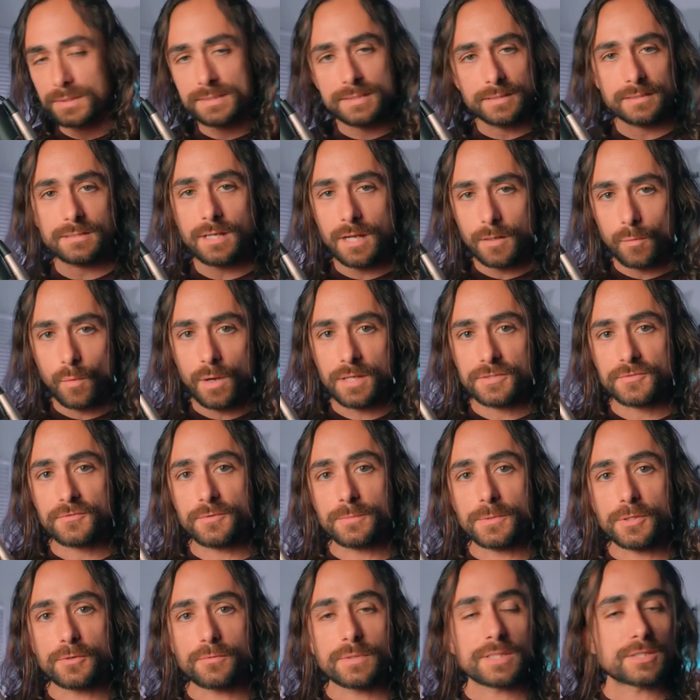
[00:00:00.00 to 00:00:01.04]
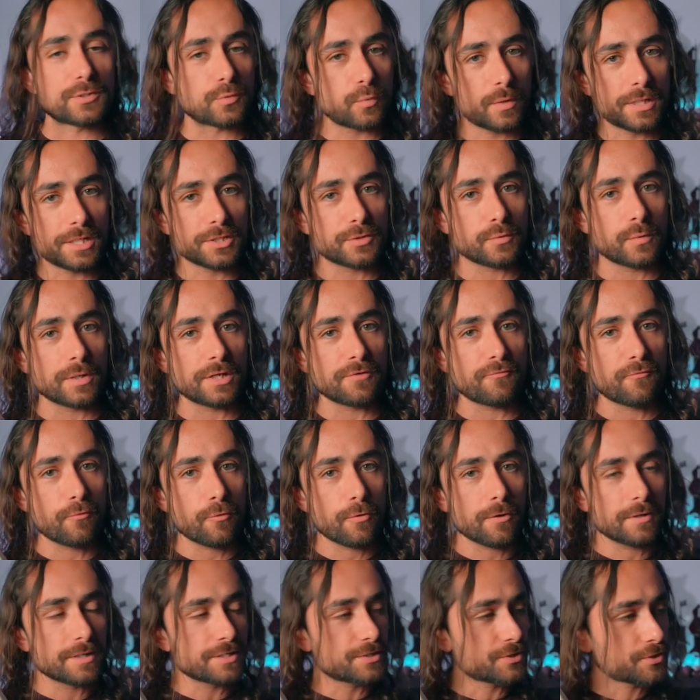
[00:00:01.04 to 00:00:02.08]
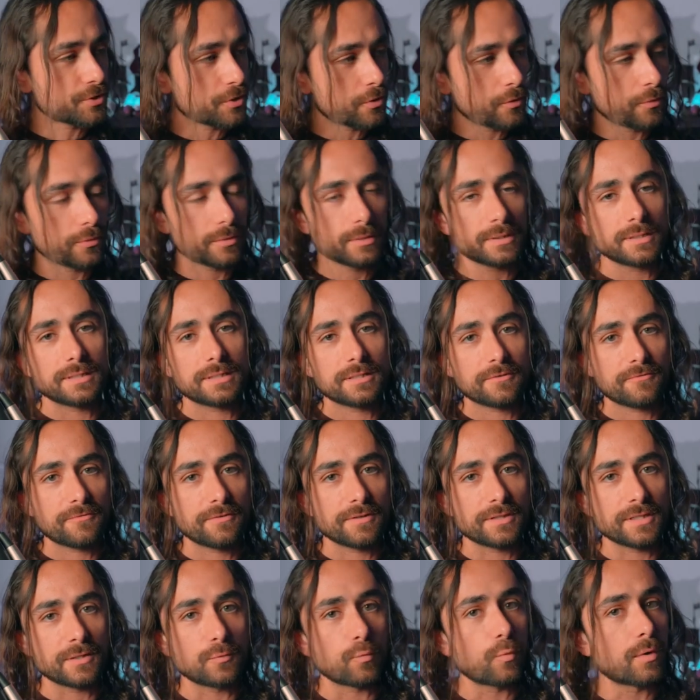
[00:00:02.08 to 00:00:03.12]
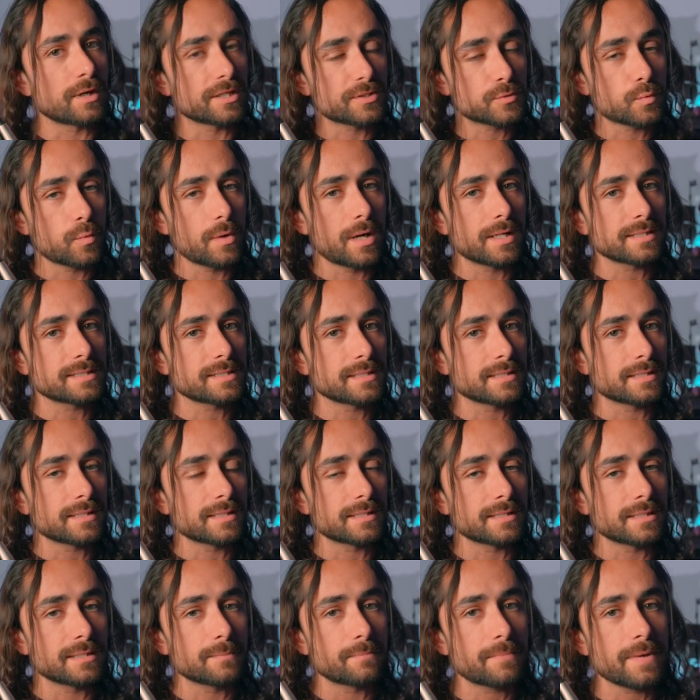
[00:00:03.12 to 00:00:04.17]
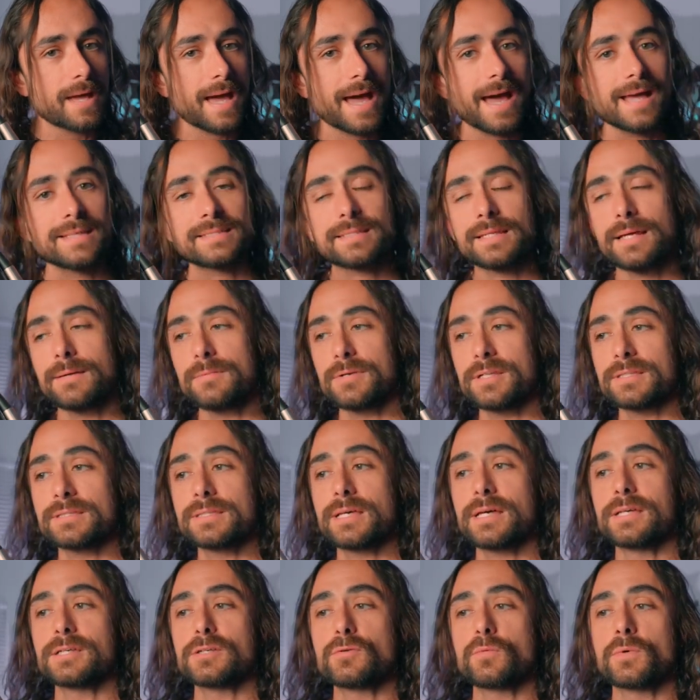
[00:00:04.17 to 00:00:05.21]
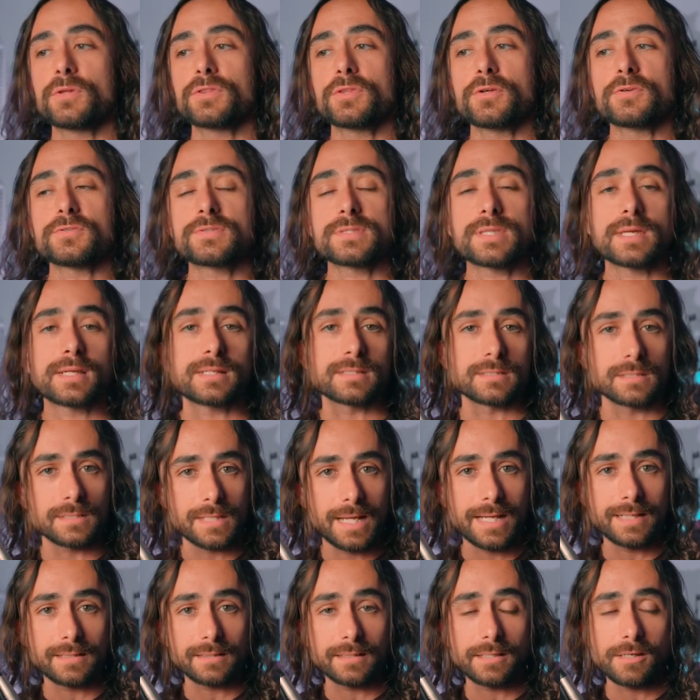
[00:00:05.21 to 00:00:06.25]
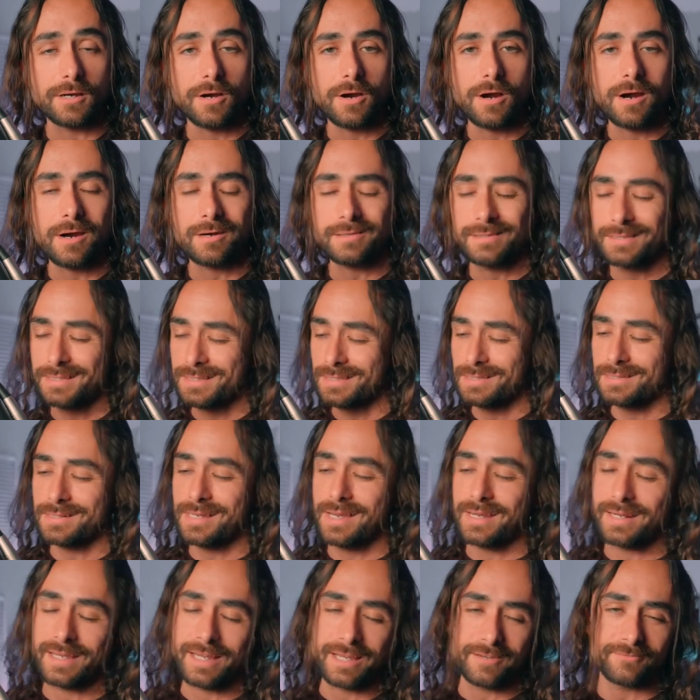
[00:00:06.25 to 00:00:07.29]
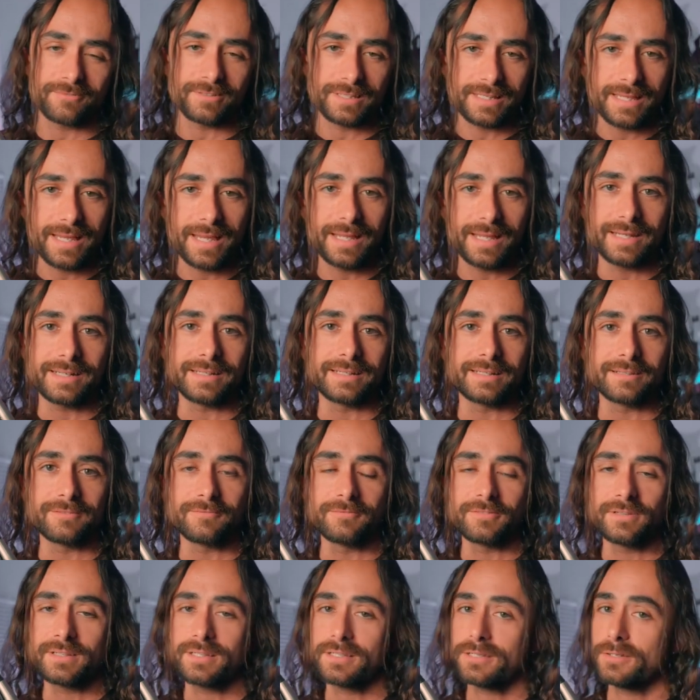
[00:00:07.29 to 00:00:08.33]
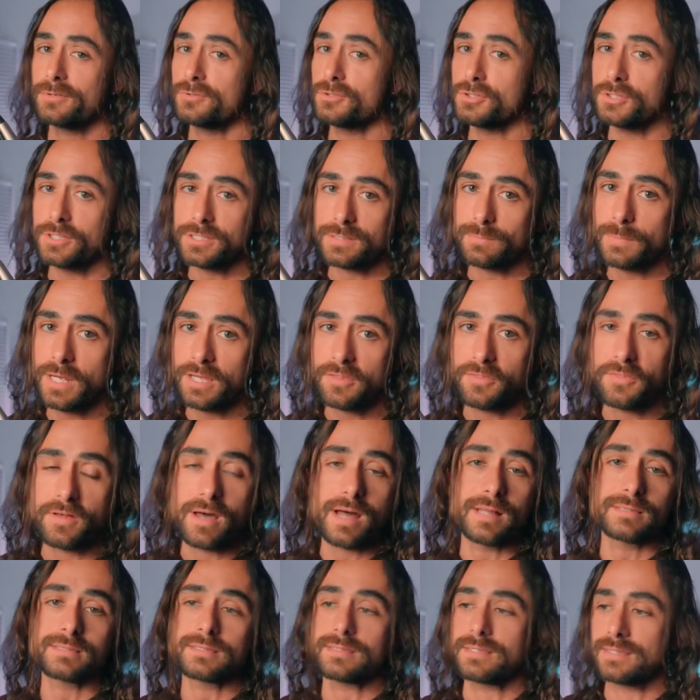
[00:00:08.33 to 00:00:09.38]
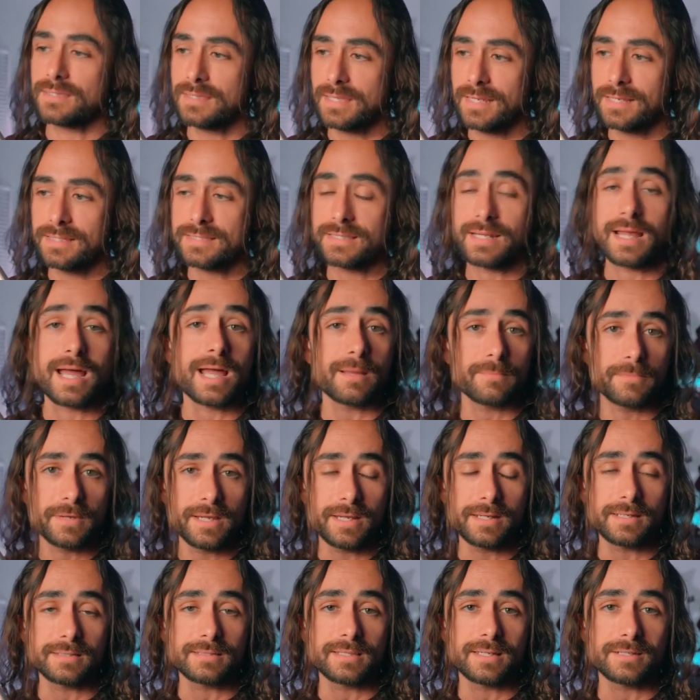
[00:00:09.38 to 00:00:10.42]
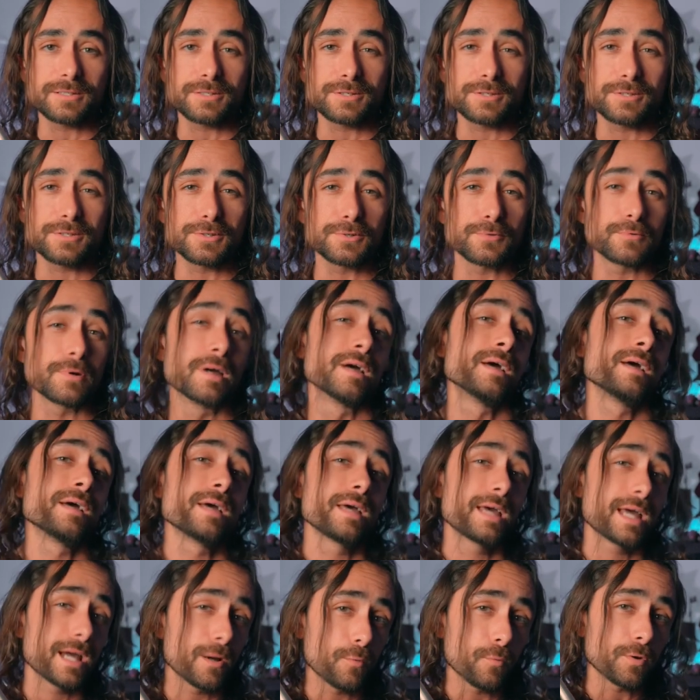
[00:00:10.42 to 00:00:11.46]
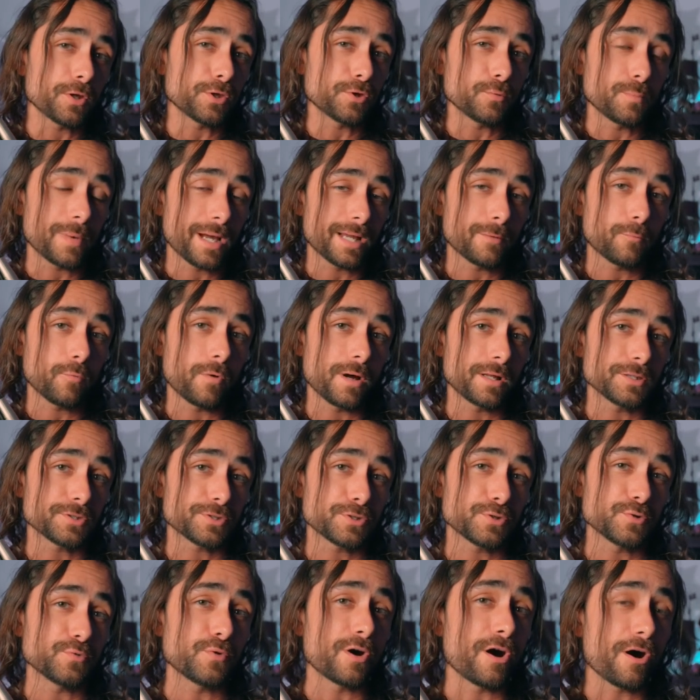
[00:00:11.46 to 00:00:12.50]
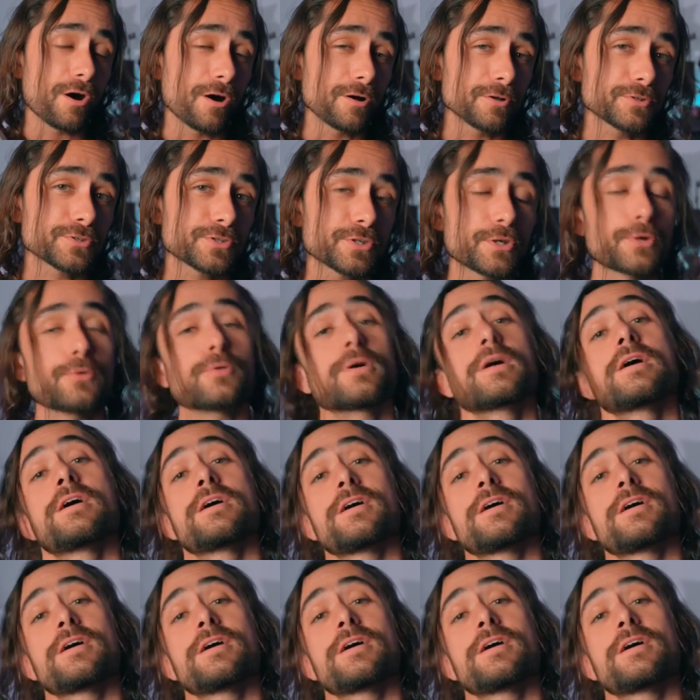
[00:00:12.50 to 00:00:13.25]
TikTok wants from you in 2024 is totally different than what it's wanted in the past. I'm going to tell you what those things likely are. This is not a heavily edited video, just my thoughts, the things that I'm paying attention to, and what you might want to. Also,